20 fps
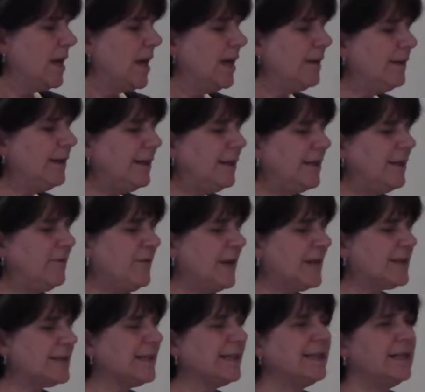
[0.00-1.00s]
And then the
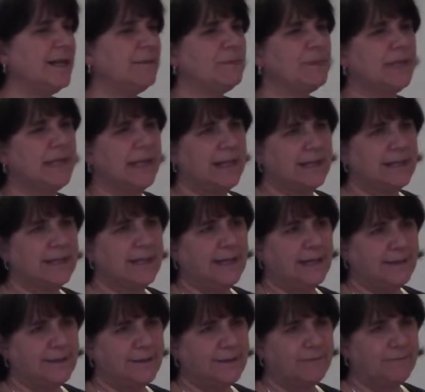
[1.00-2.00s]
events leading up to the
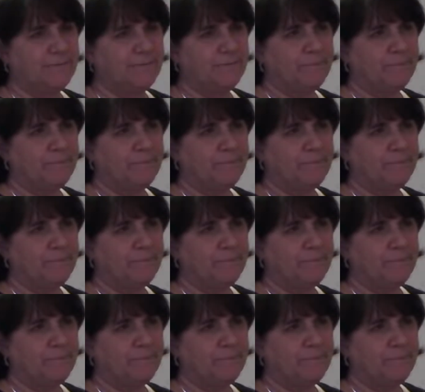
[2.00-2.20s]
incident.